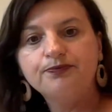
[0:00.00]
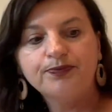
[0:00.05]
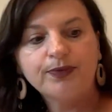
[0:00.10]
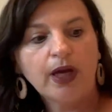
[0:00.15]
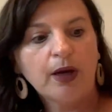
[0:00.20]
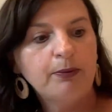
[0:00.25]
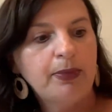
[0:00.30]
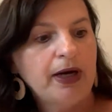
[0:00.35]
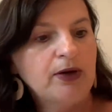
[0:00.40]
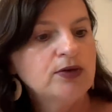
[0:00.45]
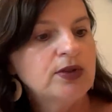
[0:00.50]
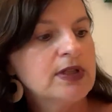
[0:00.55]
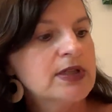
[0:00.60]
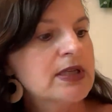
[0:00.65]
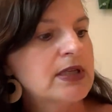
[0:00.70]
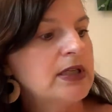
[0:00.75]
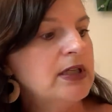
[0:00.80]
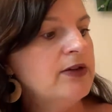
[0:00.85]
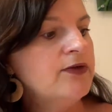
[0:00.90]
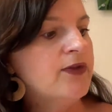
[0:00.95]
about
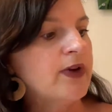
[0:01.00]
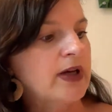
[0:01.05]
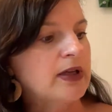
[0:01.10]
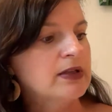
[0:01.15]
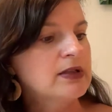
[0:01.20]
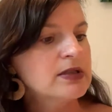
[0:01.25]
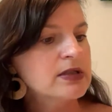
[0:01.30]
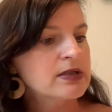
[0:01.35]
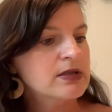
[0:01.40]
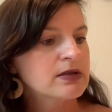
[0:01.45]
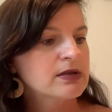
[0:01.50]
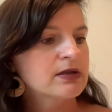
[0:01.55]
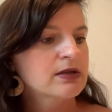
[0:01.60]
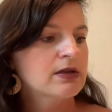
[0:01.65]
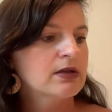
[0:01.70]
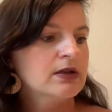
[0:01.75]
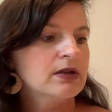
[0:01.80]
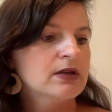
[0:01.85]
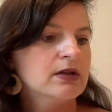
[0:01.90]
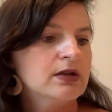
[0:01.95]
these events.
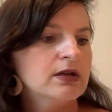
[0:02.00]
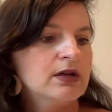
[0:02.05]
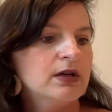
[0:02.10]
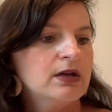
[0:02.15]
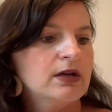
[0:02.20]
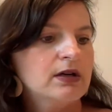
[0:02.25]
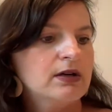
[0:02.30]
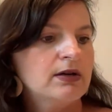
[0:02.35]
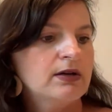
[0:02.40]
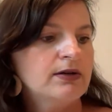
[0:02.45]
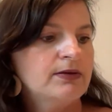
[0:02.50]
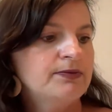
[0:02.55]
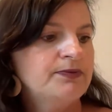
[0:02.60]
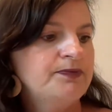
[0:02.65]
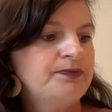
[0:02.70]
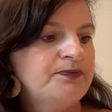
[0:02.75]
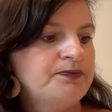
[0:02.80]
I